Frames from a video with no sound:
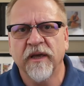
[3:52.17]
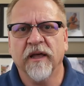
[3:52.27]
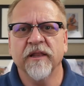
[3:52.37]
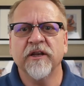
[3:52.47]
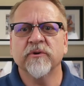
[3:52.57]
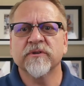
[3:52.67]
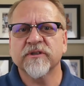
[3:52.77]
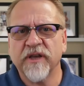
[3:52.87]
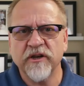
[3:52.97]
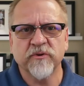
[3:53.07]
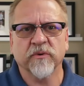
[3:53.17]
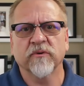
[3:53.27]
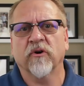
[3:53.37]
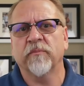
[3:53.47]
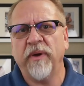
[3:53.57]
a link to a
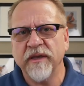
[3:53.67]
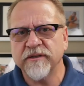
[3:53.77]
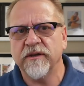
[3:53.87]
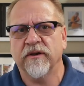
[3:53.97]
schedule or pacing